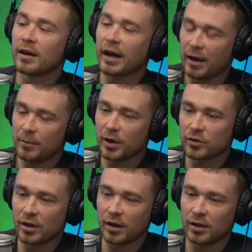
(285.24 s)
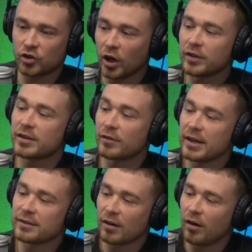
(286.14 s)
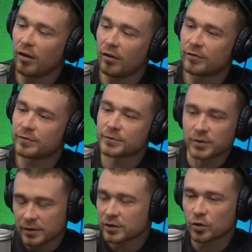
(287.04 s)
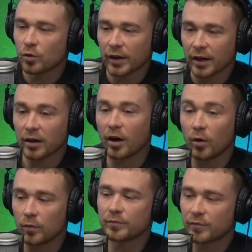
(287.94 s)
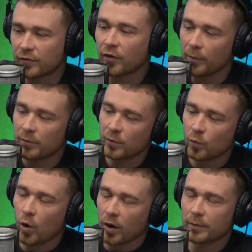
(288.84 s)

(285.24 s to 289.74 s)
how much chance there is of scoring a goal from what